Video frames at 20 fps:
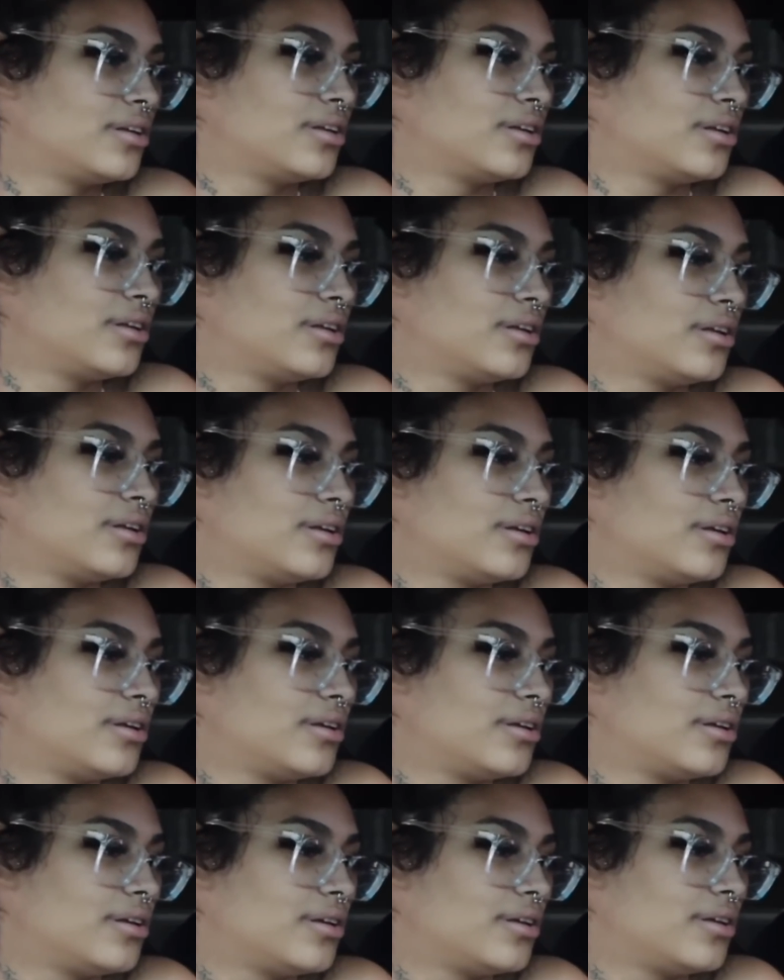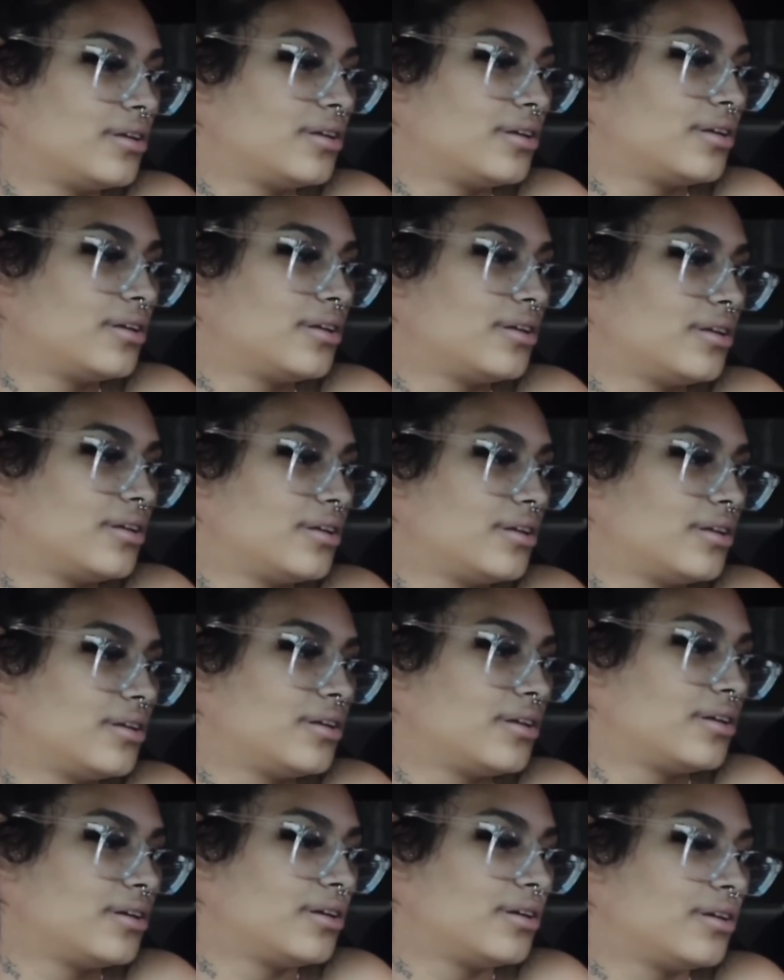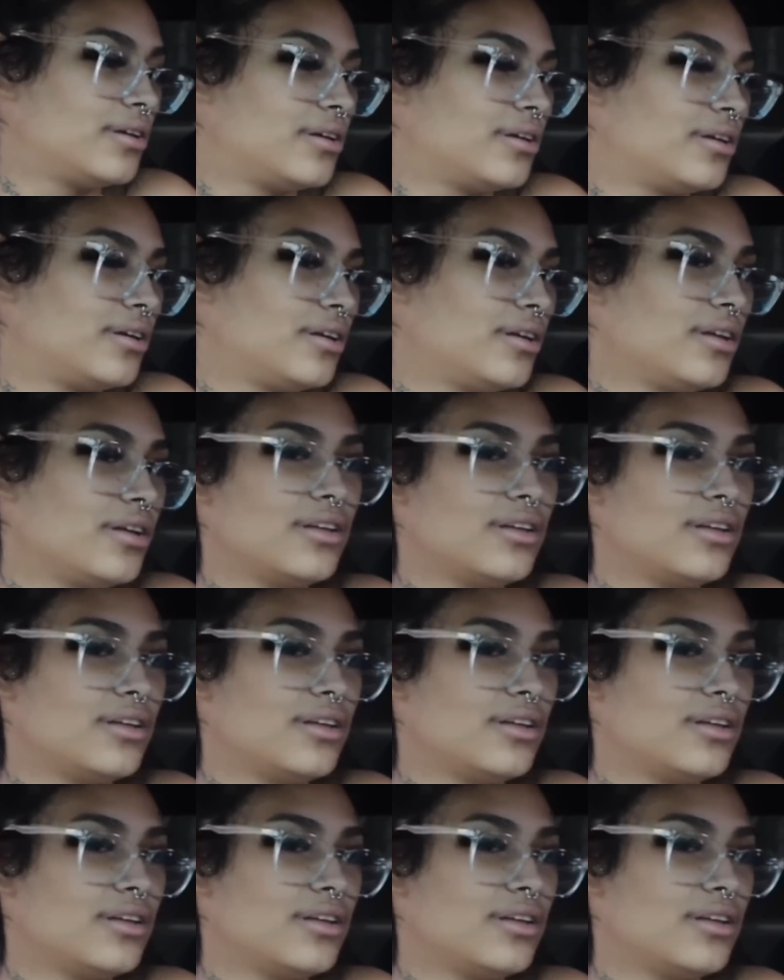(not speaking)